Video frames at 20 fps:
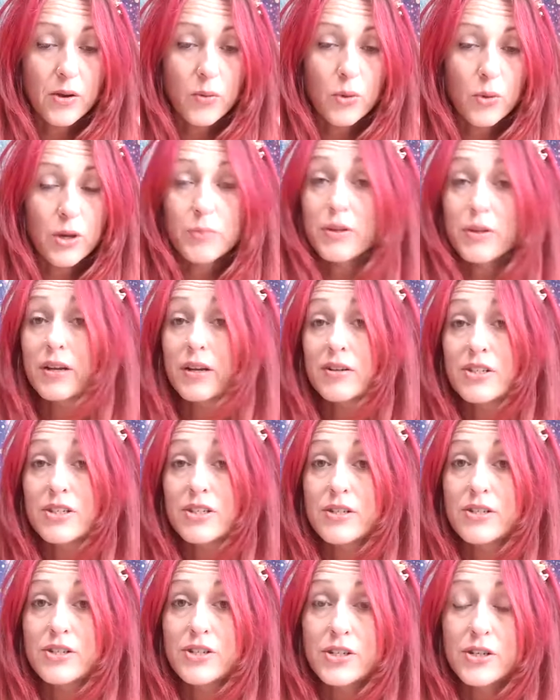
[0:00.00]
What I'm going to ask
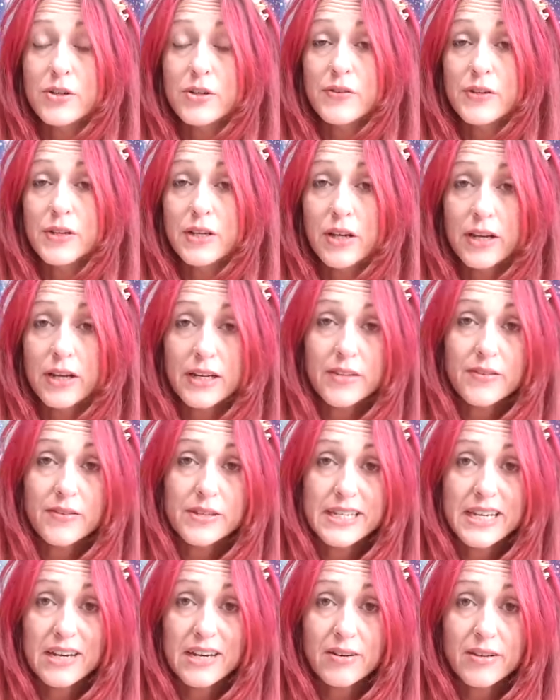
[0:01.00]
you to do, if you're liking the
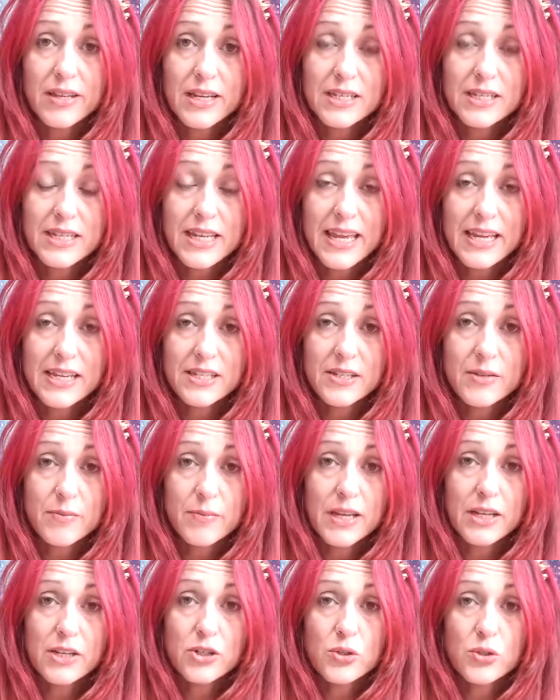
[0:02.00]
sound of this, is to
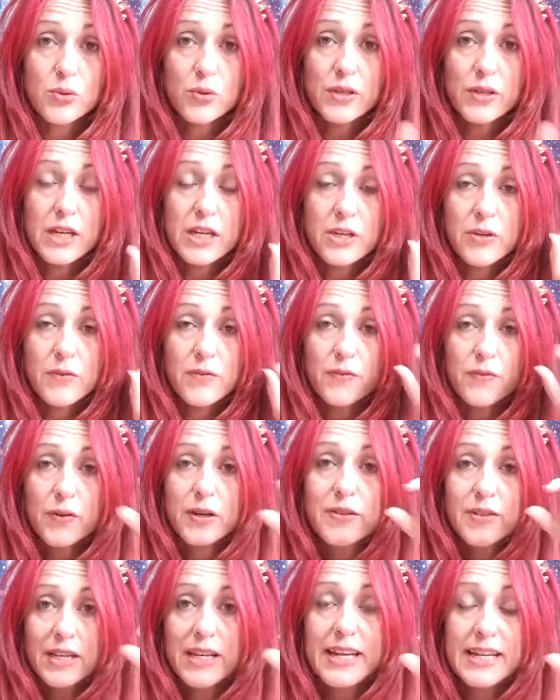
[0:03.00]
make sure that you
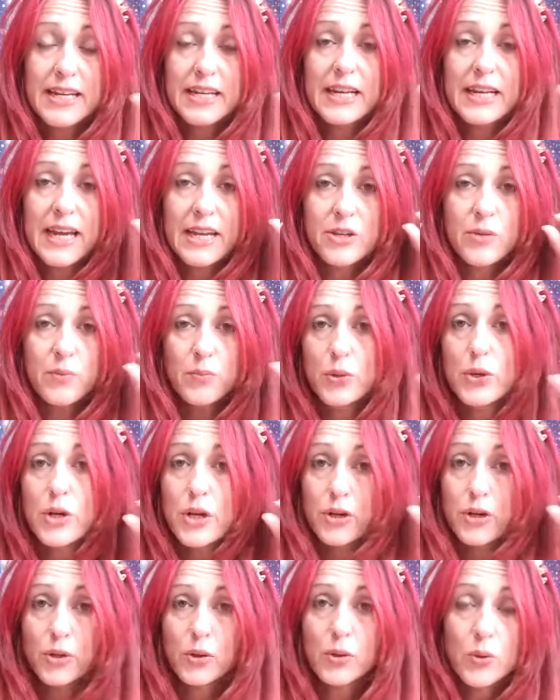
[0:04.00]
find the link and you book
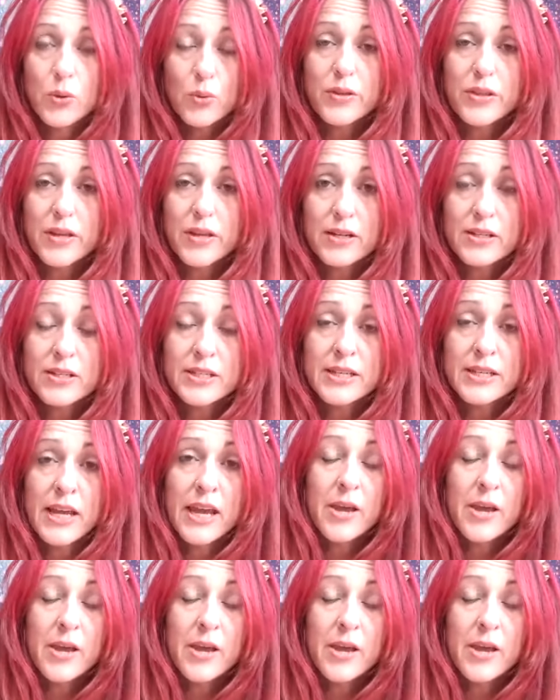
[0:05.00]
a call with us